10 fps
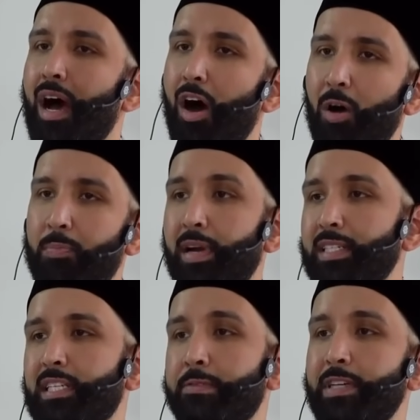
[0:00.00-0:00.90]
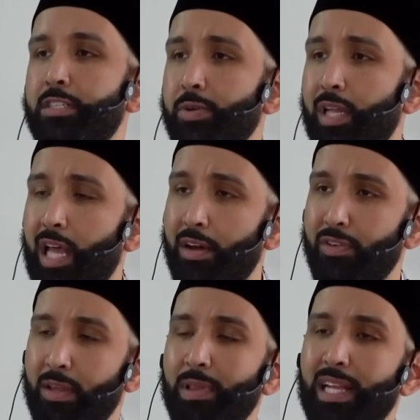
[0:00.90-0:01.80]
All praises be to Allah
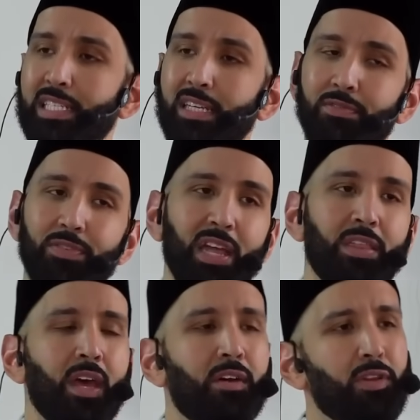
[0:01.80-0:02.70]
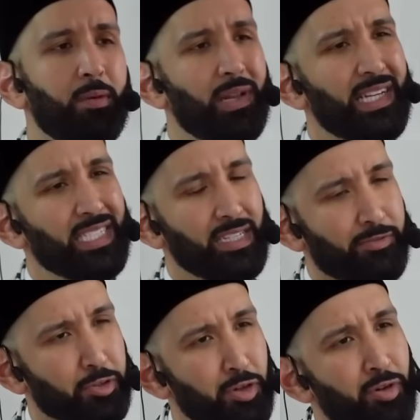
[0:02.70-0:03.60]
for the blessing of faith, for the blessing
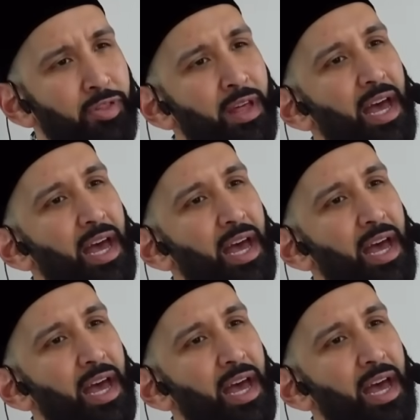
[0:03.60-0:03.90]
of truth,